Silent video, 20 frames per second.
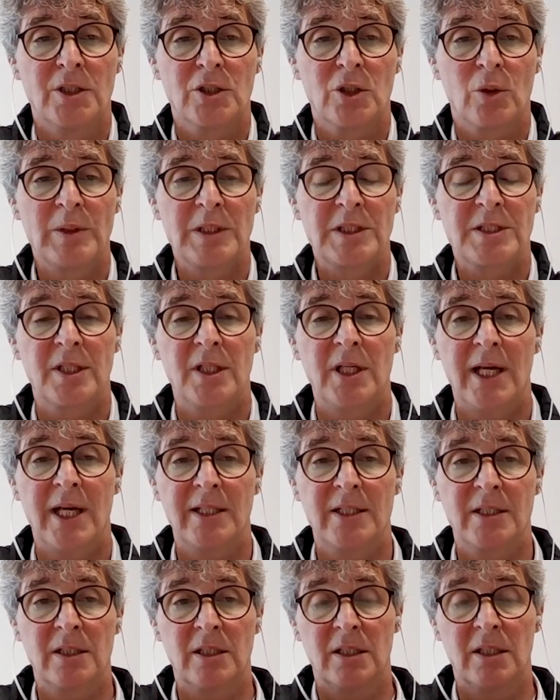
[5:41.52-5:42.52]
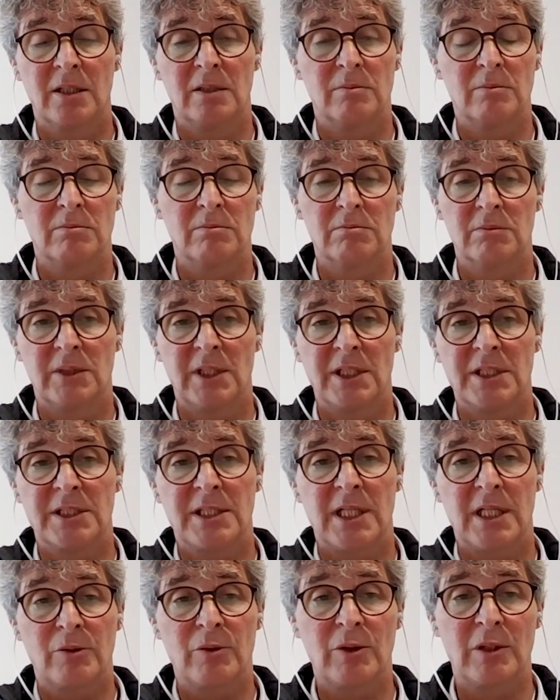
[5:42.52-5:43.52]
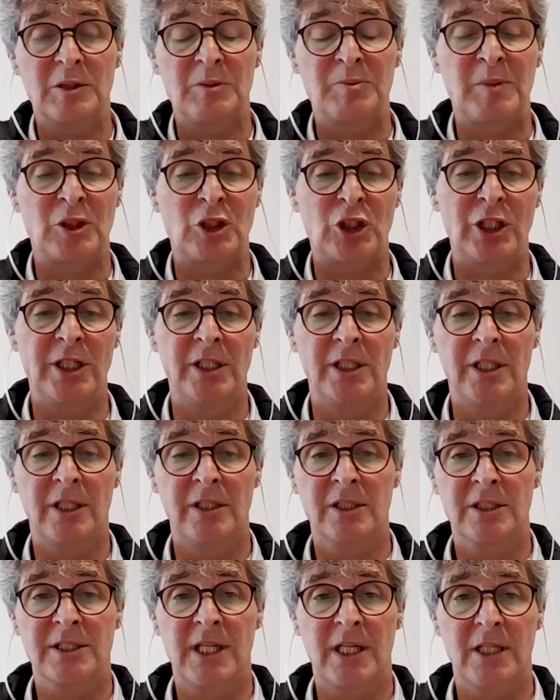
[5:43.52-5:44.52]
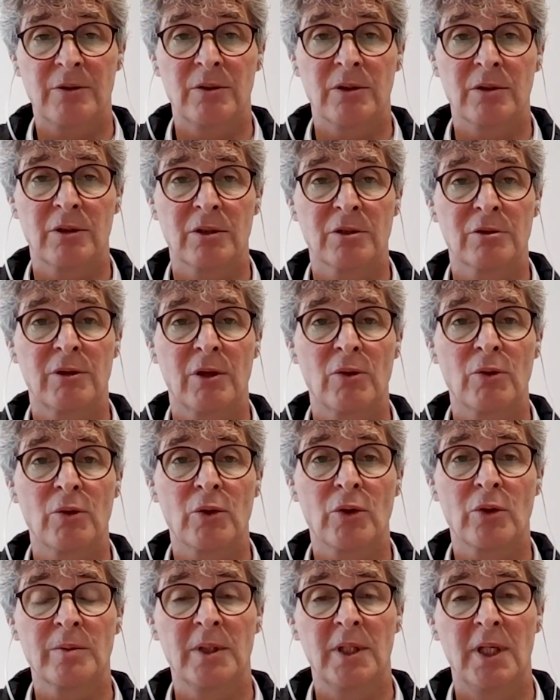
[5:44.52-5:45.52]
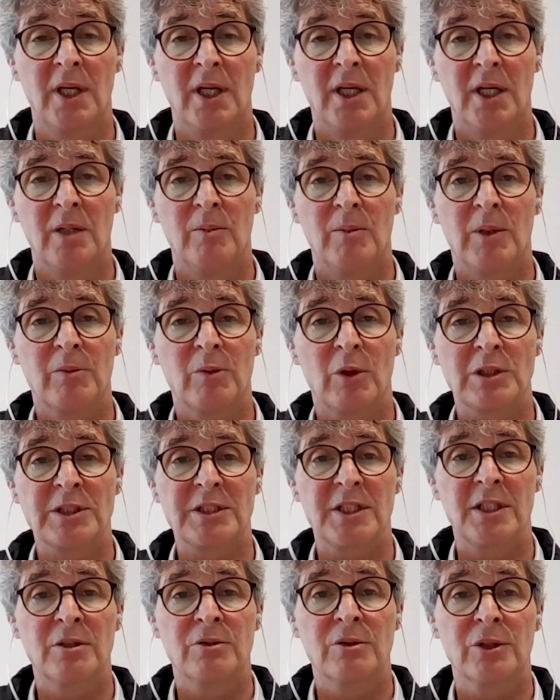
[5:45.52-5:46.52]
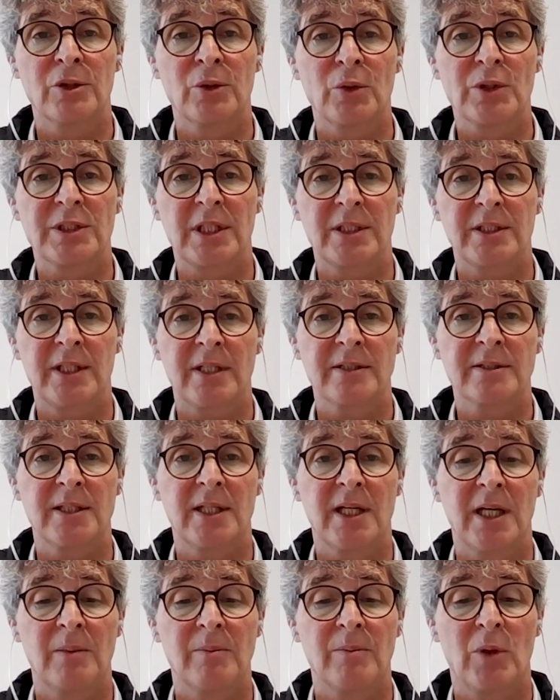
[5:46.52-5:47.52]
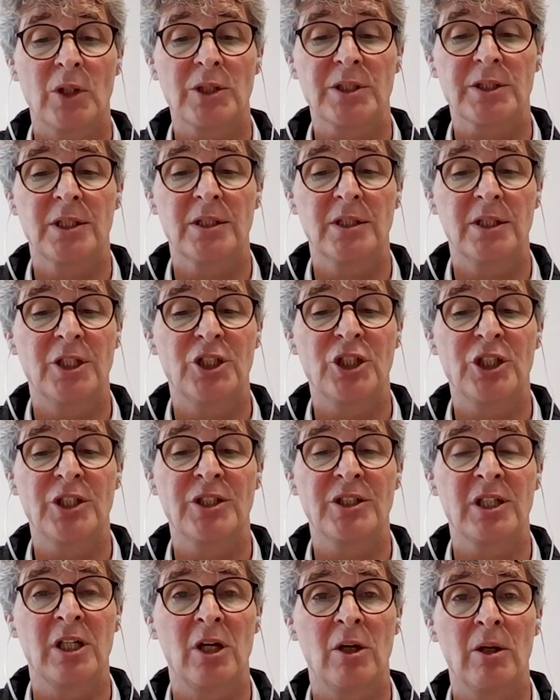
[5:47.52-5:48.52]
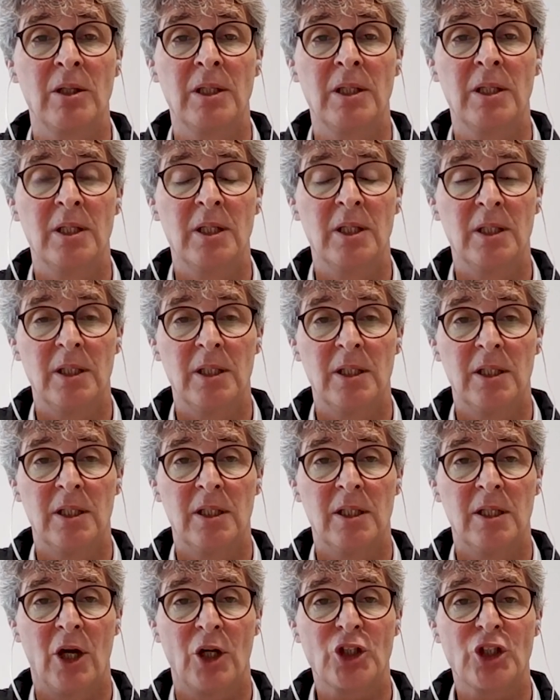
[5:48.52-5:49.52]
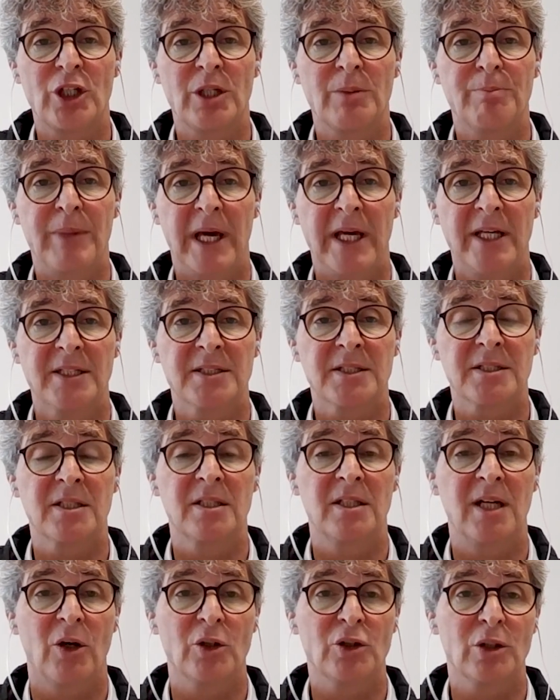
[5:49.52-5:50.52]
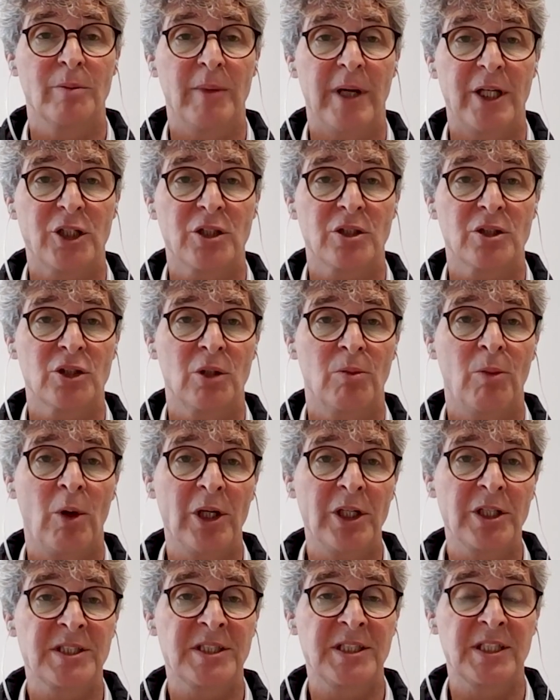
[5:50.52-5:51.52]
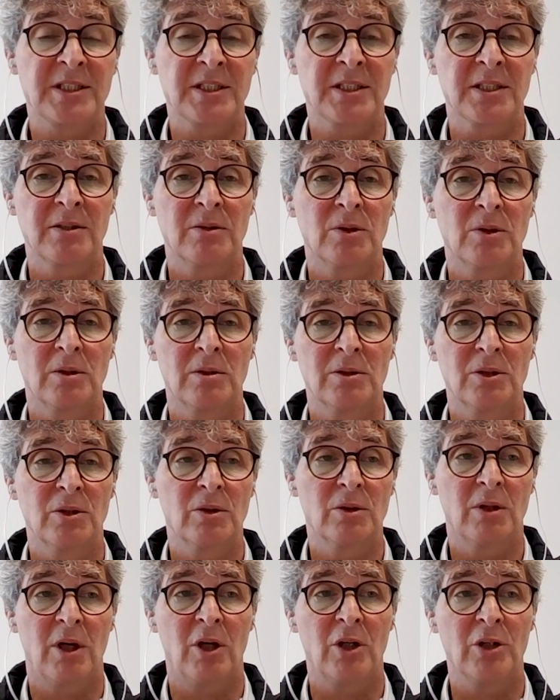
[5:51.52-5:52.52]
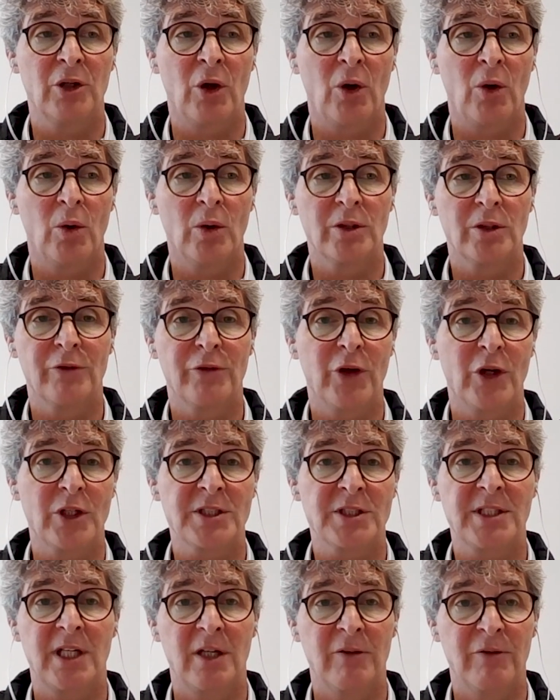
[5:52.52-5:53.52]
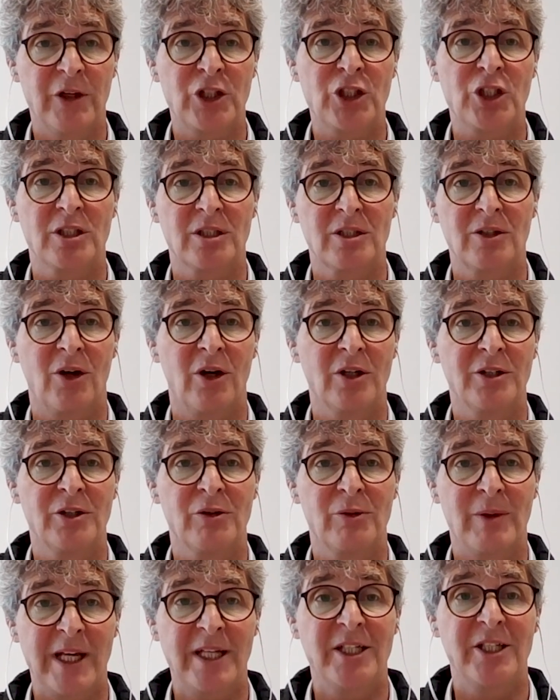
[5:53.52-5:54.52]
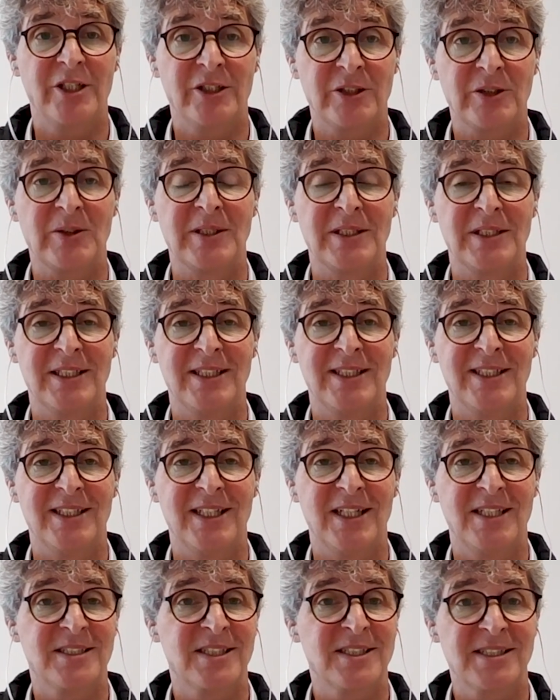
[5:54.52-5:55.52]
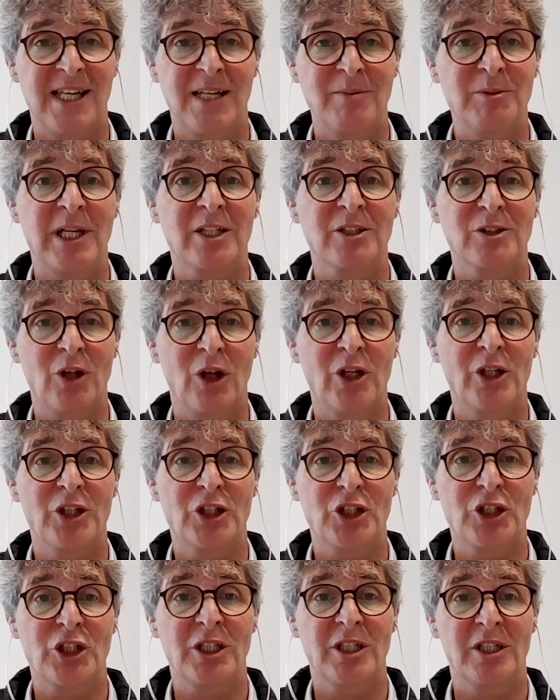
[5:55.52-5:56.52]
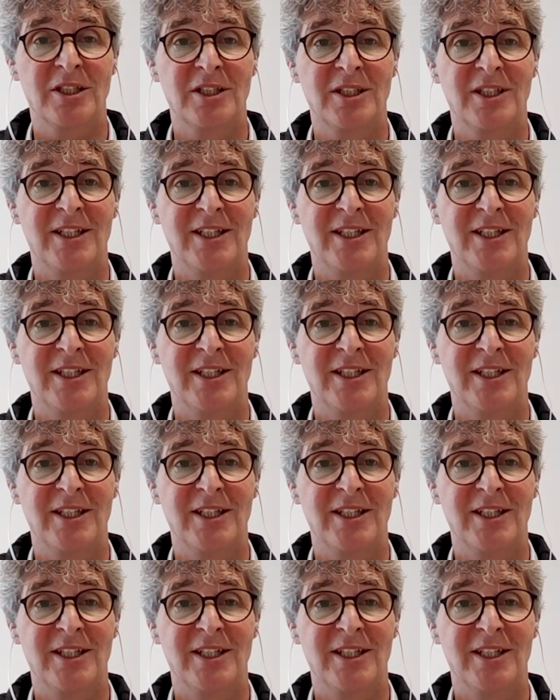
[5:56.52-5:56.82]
So we still had a decentralized machine and a central control room. What was introduced at that time was the digital logic-based automation. So what is this? You you all know the first television or the radio. It's the same technology.